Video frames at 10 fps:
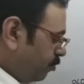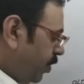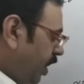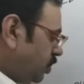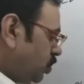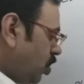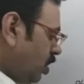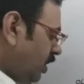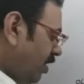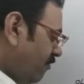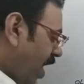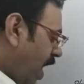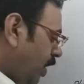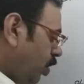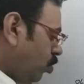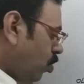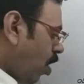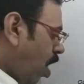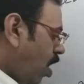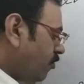Based on the
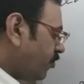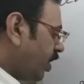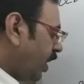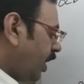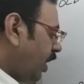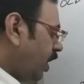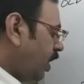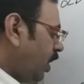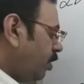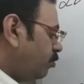value of A,